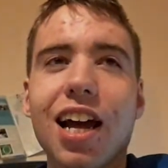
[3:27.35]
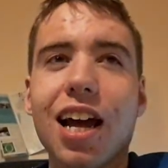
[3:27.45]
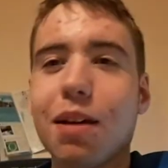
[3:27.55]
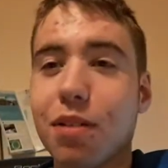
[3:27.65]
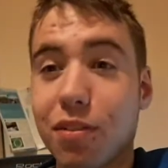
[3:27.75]

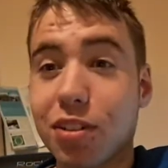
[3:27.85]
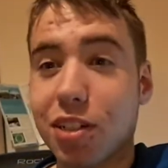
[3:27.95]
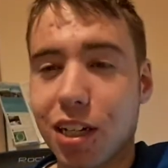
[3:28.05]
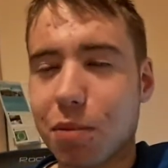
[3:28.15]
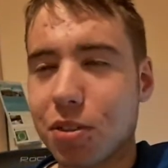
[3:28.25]
If they
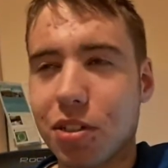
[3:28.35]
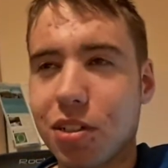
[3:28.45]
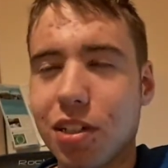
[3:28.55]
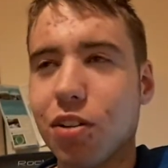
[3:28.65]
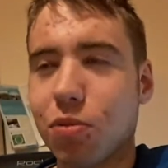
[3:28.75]
think I'm a,
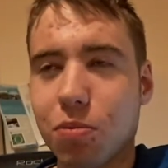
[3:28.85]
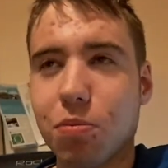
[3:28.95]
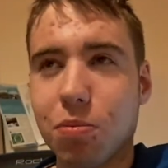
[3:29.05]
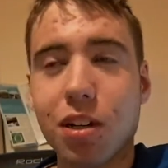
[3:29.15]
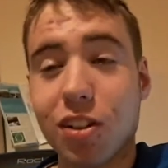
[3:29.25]
you
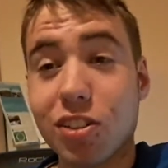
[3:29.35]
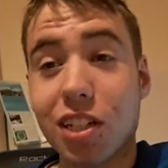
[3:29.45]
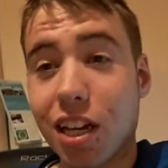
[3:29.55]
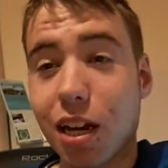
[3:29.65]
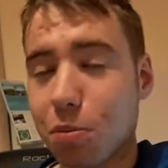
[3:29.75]
know, because
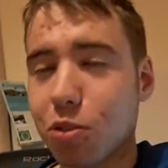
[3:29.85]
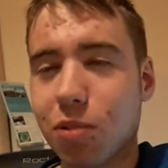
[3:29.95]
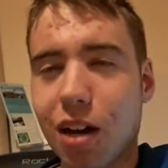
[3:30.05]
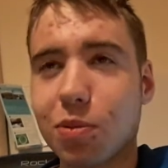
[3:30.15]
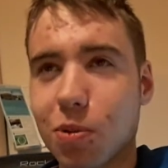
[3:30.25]
again, I'm doing
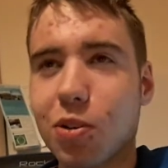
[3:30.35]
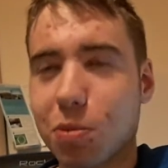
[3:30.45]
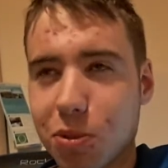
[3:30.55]
hard work.